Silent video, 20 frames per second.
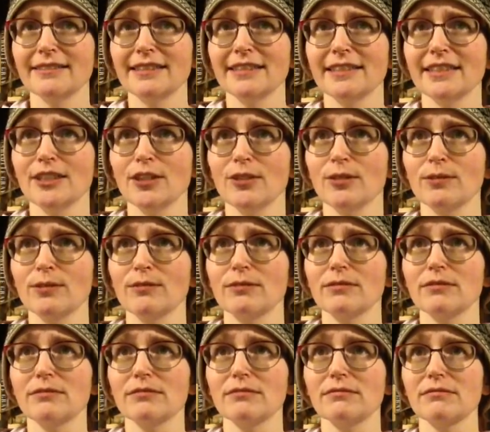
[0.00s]
you know,
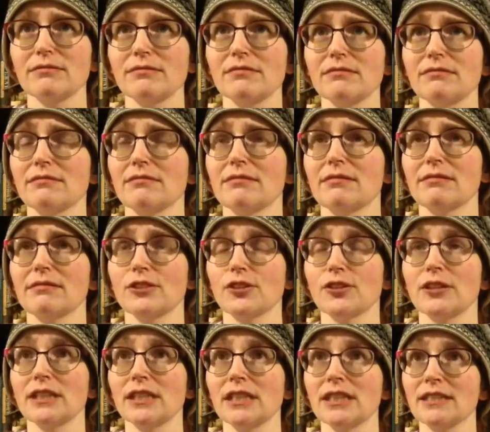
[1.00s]

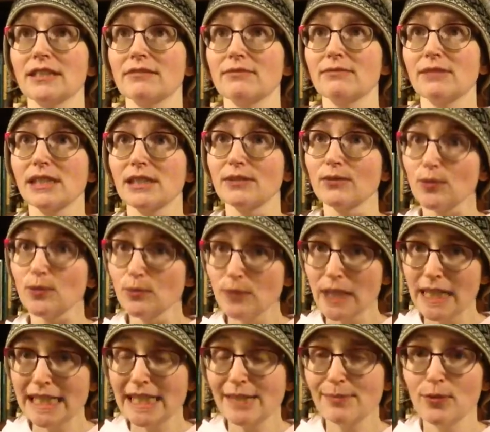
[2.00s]
during the civil
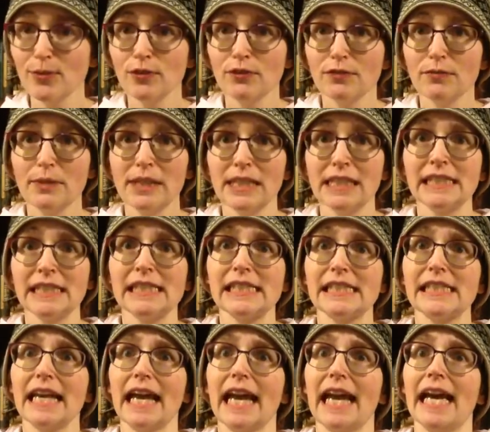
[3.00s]
rights
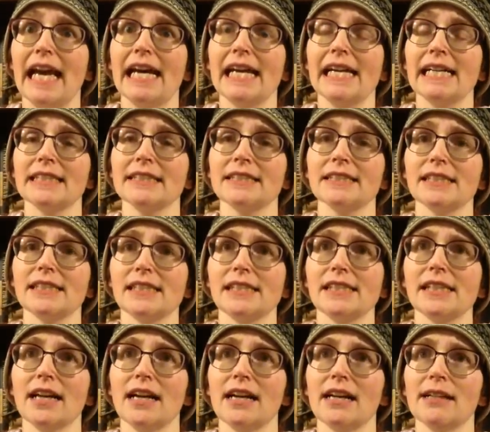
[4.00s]
movement, and
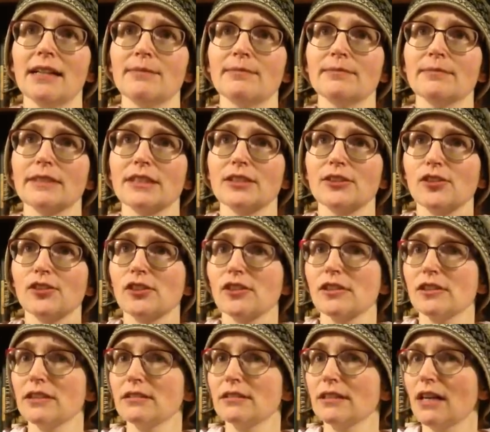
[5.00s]

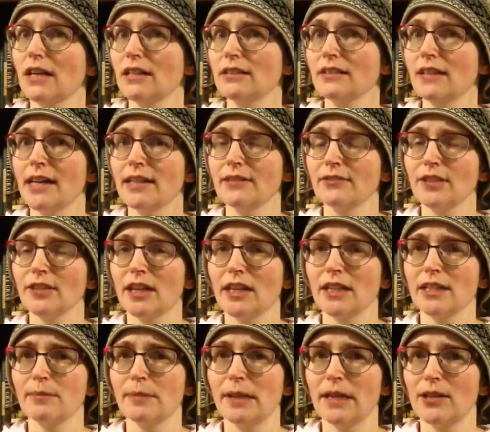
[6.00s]
there's a lot of
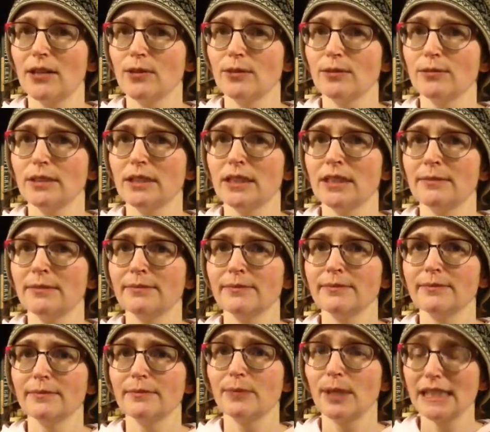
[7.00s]
talk
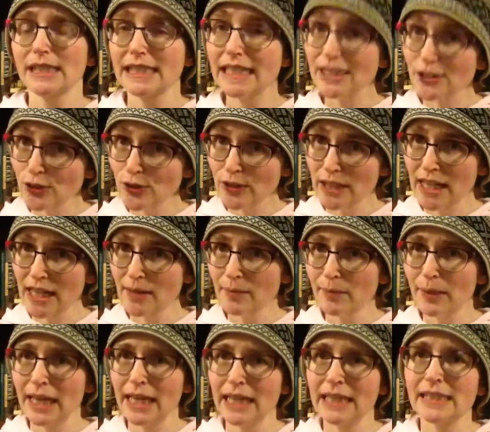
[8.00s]
about presidential
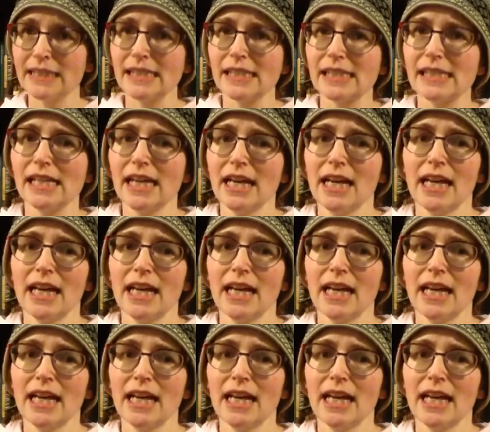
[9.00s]
campaigns